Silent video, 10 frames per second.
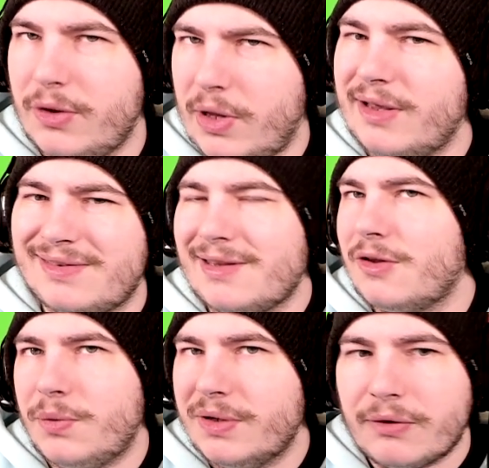guess that's the
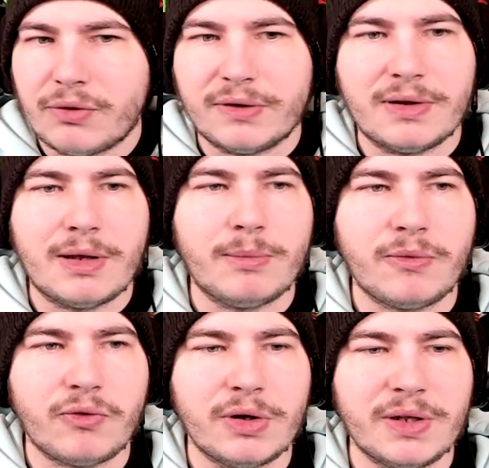only difference in them,
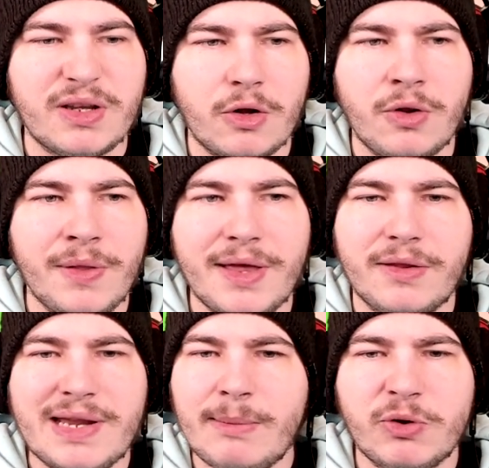really. Along that, the
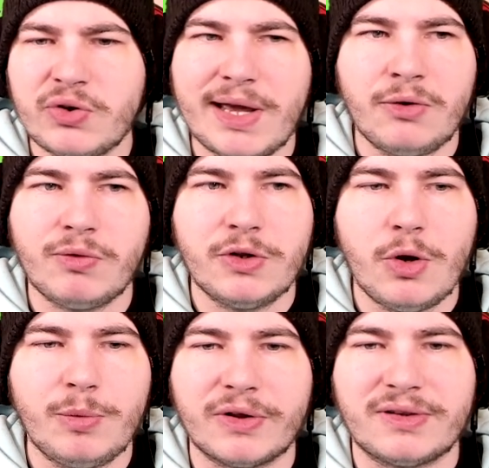damage, I don't really know,
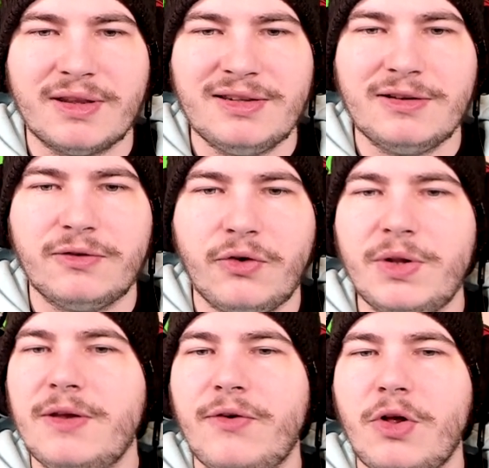because this is
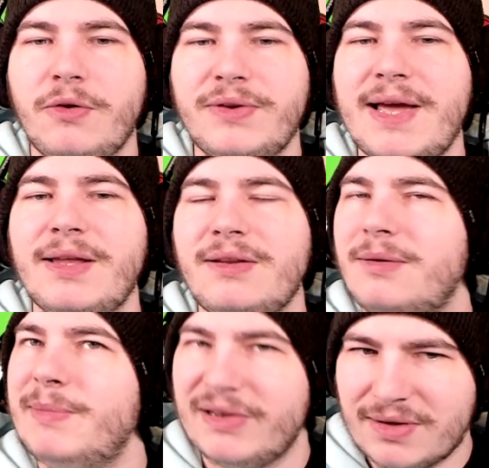fully evolved and
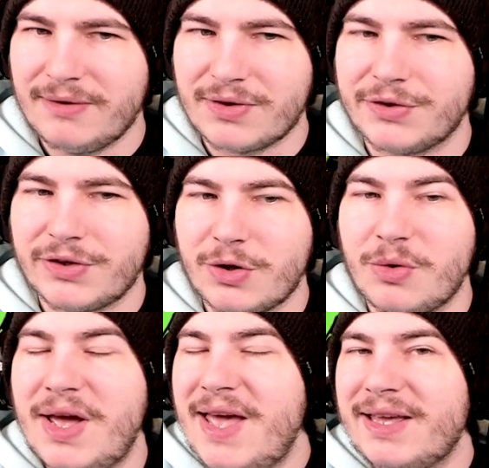max level, so
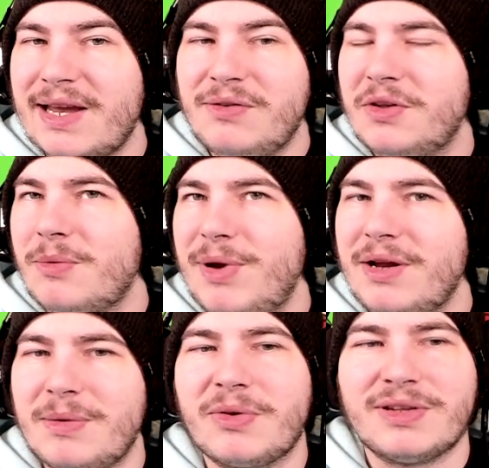can't really compare
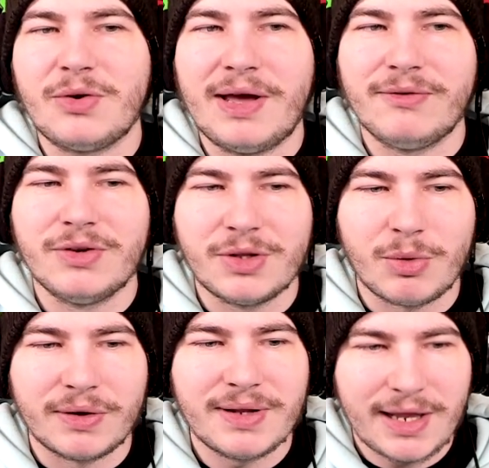them, because I don't have another
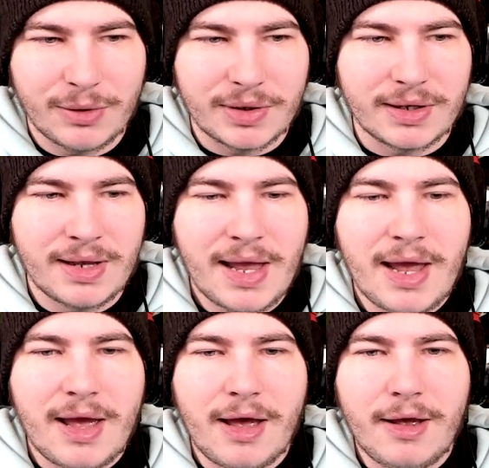one. Anyway,
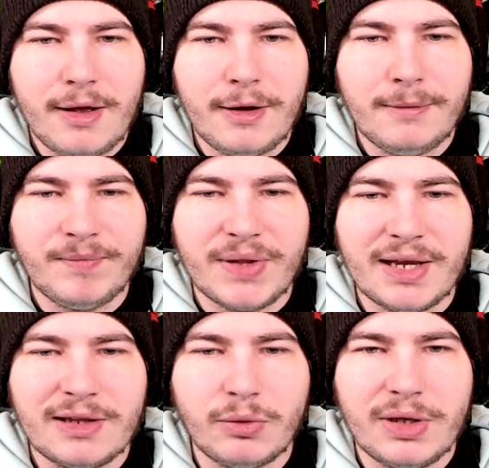I
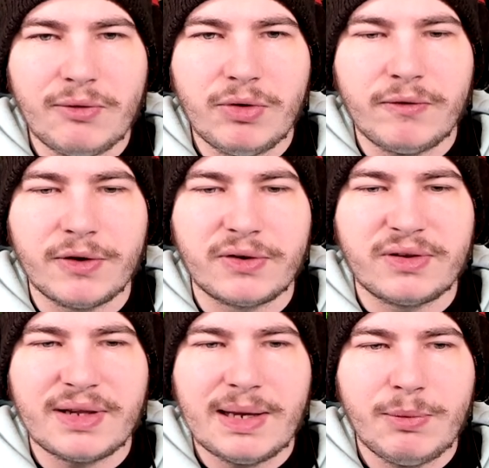guess we'll get rid of the
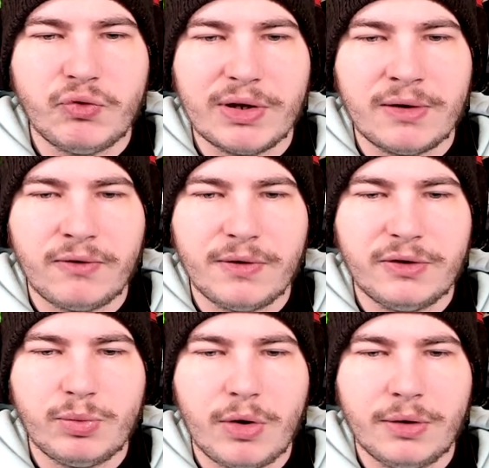Cyber Dragon for
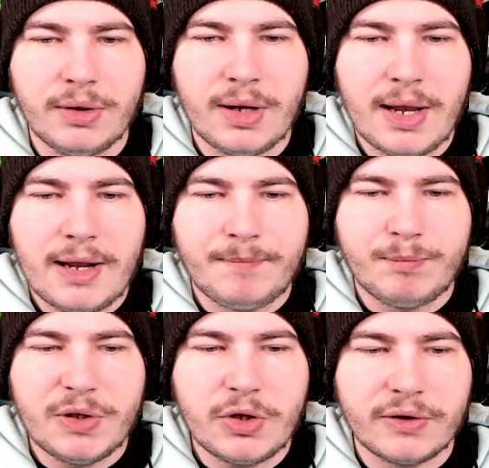this one,
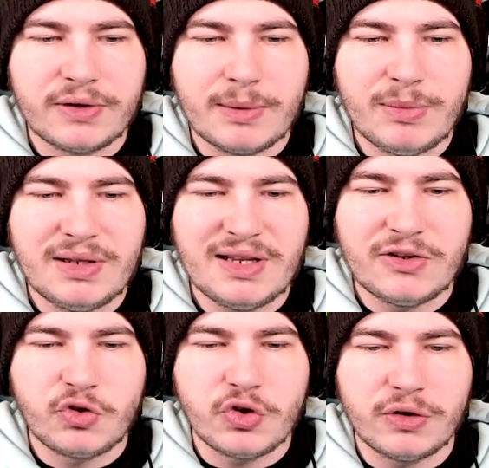because, I mean,
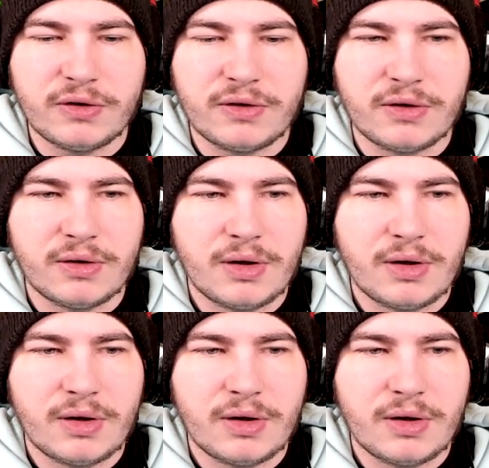it's just